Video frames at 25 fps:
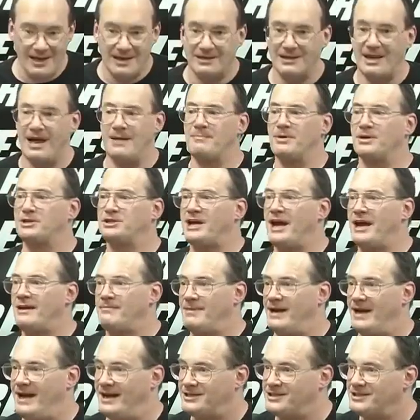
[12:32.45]
Lumberjack
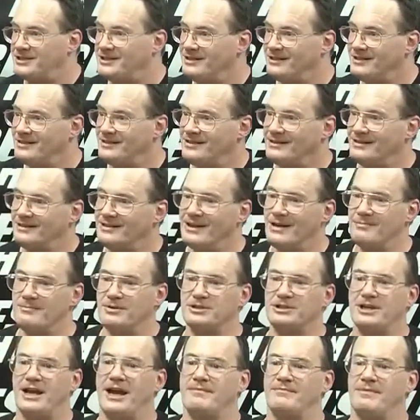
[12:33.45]
match.
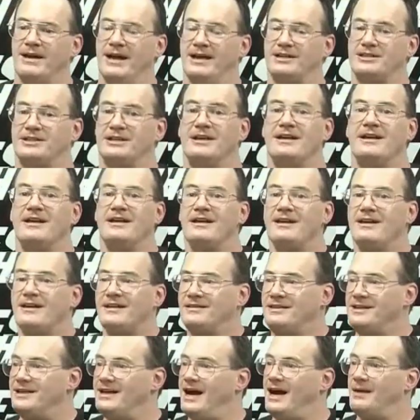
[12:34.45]
Lumberjack match.
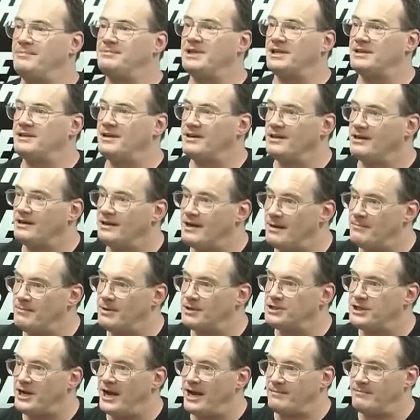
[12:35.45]
The object of the
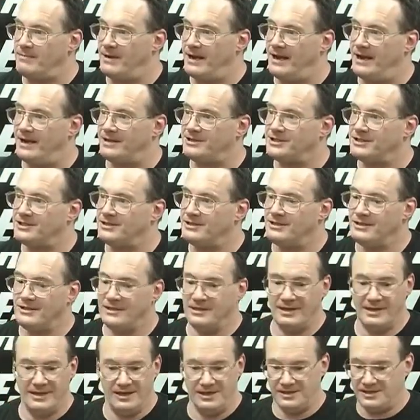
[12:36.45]
lumberjack match
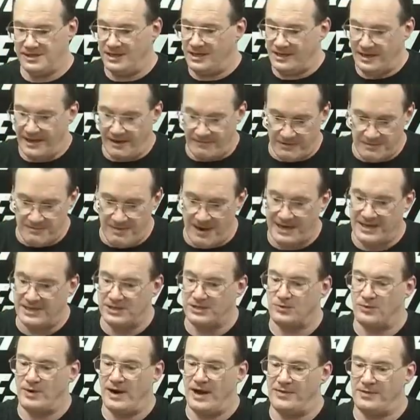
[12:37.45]
is that everybody's
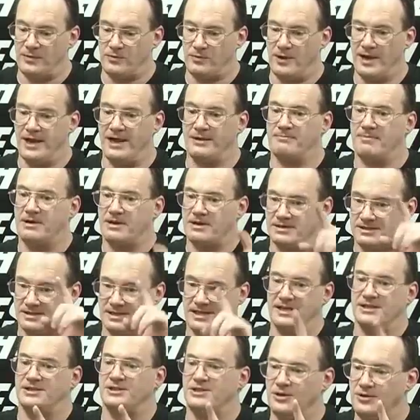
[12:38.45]
around the ring because
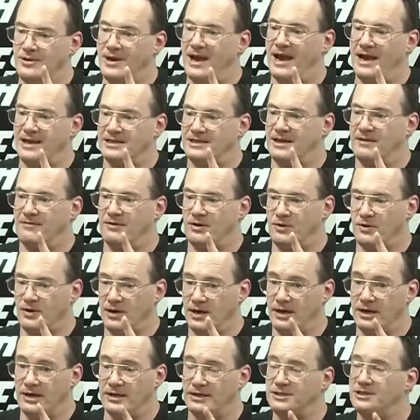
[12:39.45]
these two guys have a
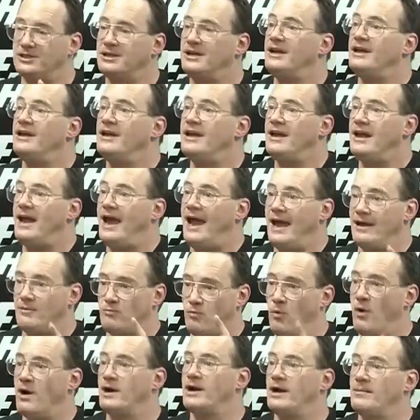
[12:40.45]
grudge,
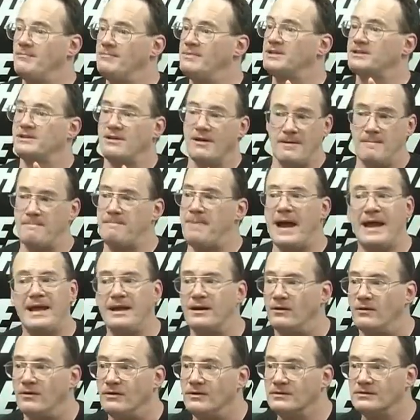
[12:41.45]
and one of them is going to
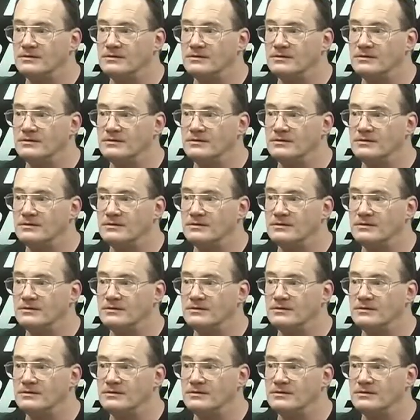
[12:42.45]
bail.